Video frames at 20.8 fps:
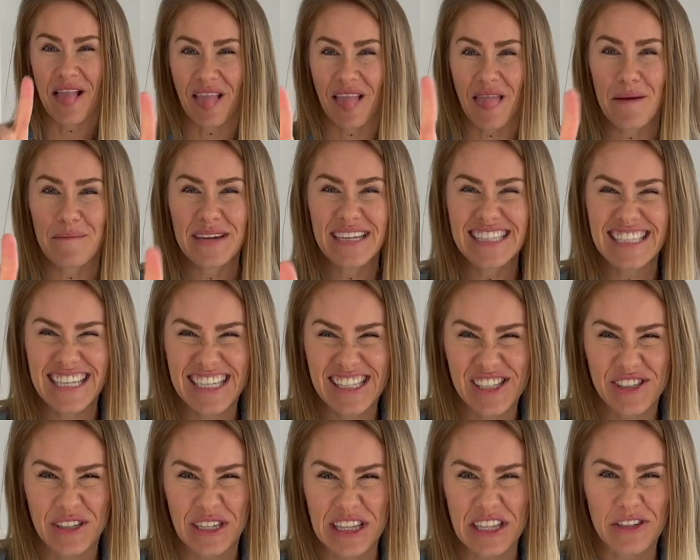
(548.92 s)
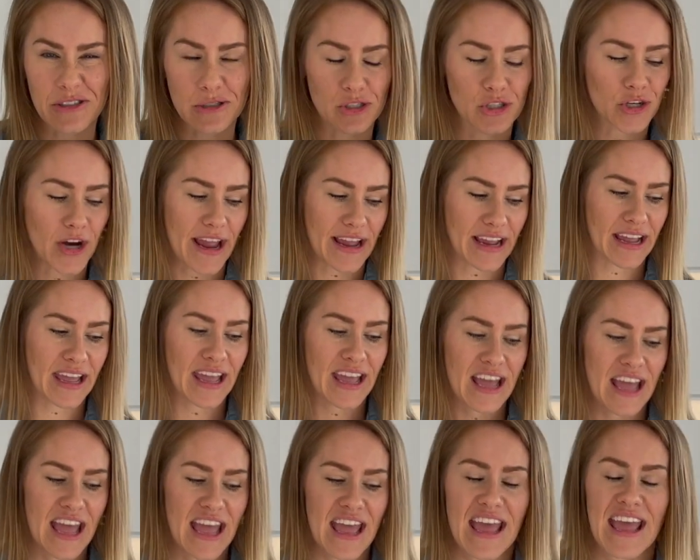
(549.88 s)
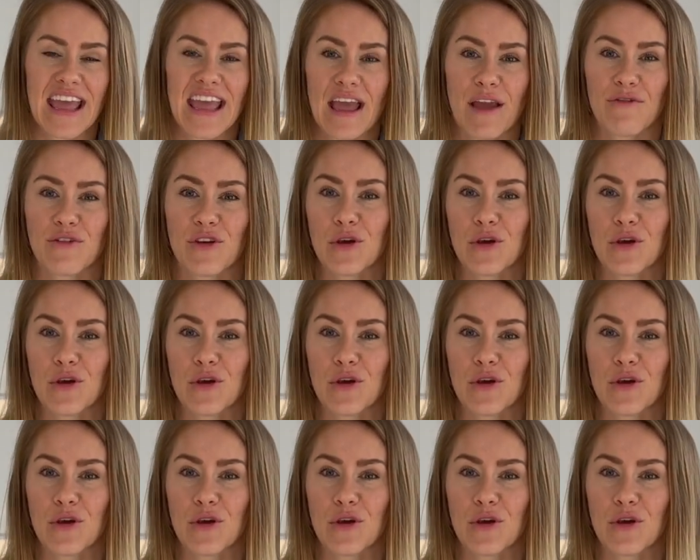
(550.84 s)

Let me teach you a little trick. If